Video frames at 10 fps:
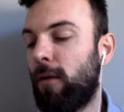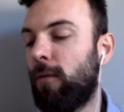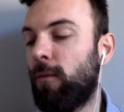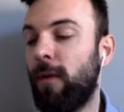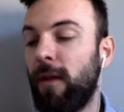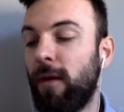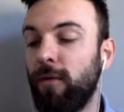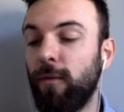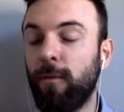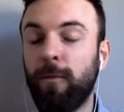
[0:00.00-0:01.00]

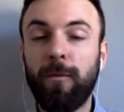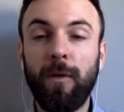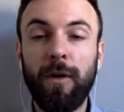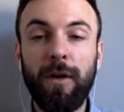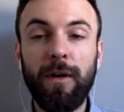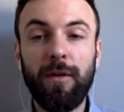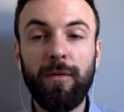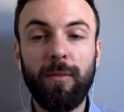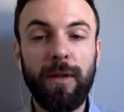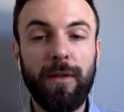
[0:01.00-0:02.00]
Without
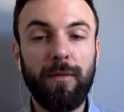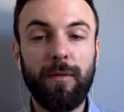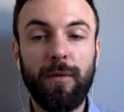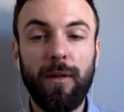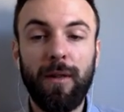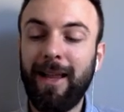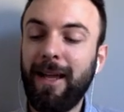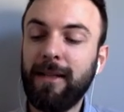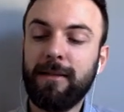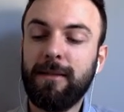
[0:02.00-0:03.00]
further ado,
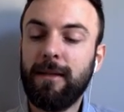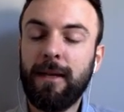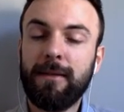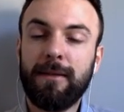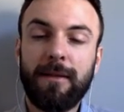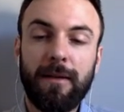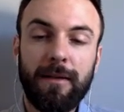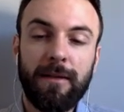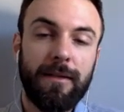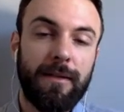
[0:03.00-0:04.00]
let's get
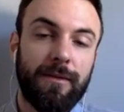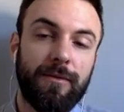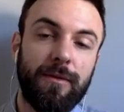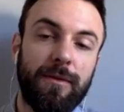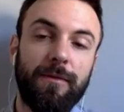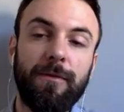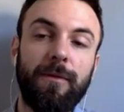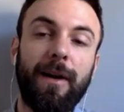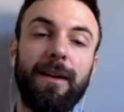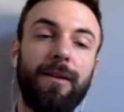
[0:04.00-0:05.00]
started into the
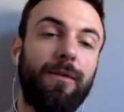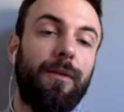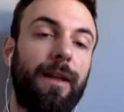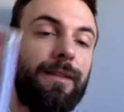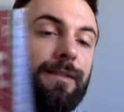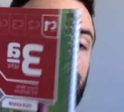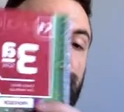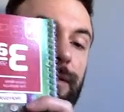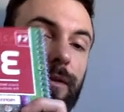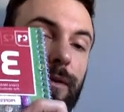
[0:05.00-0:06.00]
final
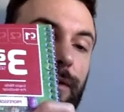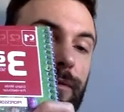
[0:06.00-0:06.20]
lesson of